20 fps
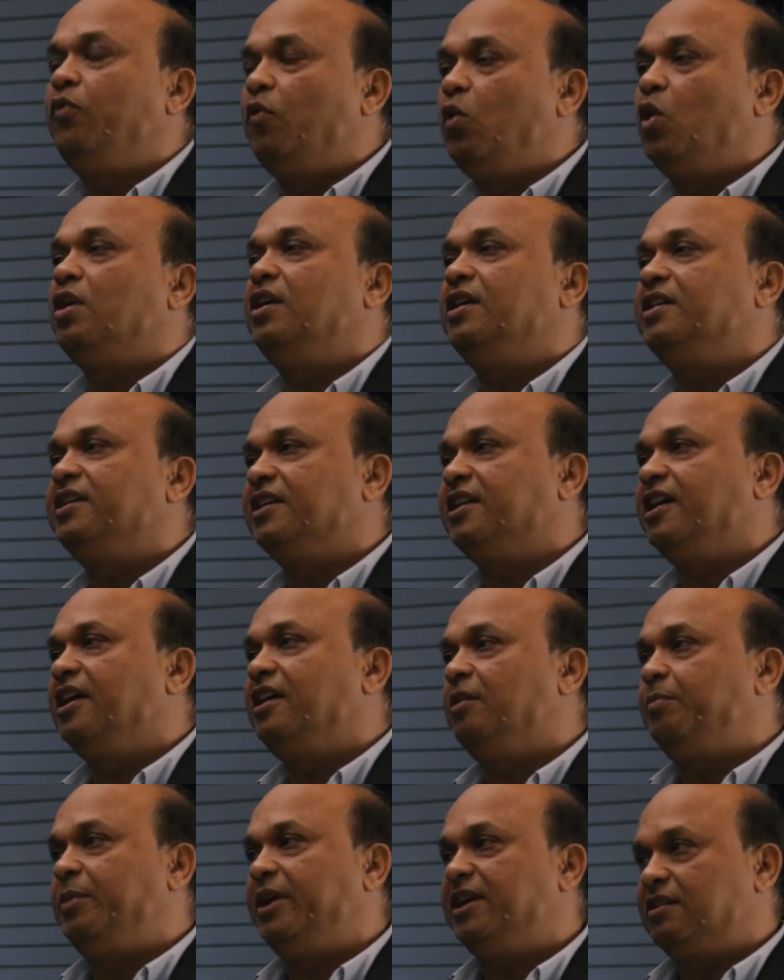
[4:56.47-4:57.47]
400
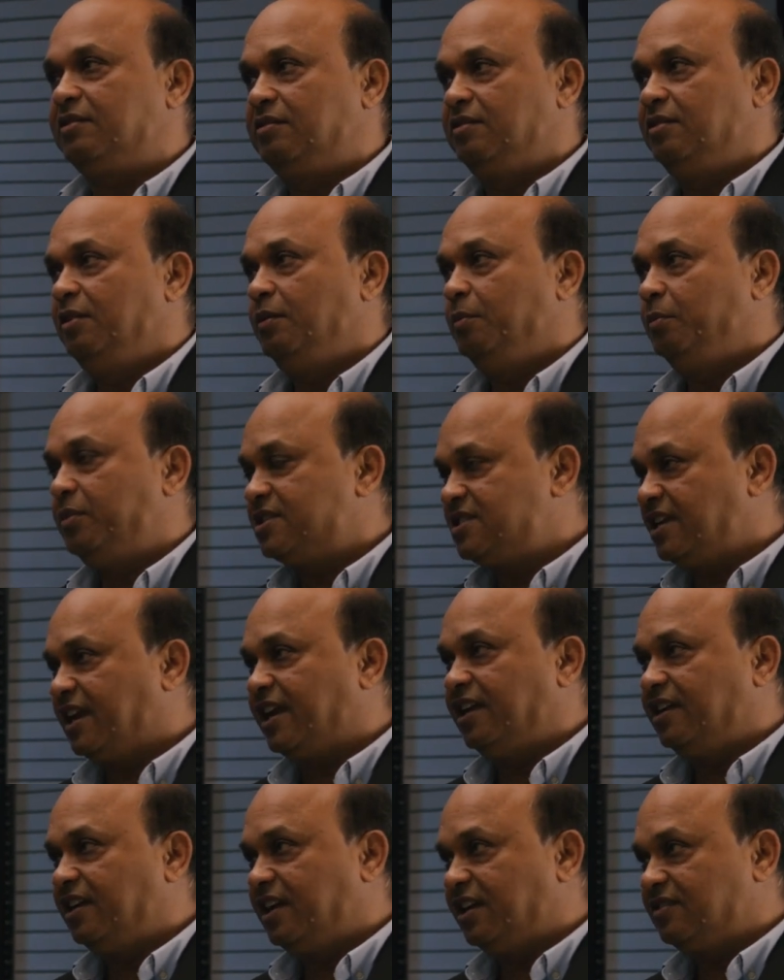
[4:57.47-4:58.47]
gigabit per
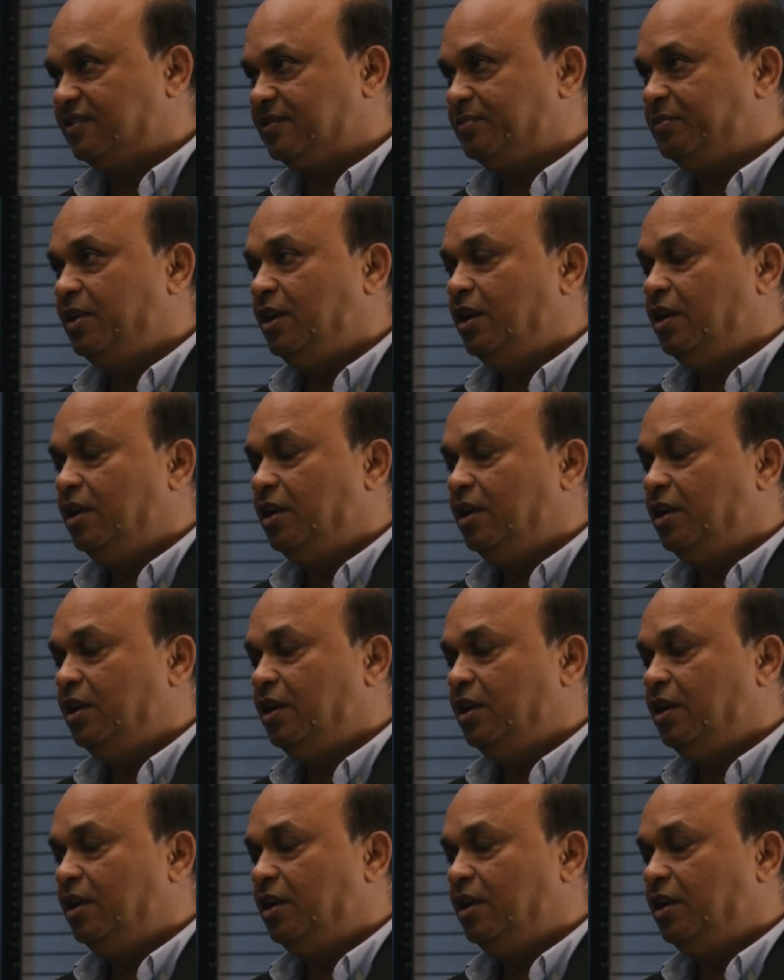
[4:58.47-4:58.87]
second next.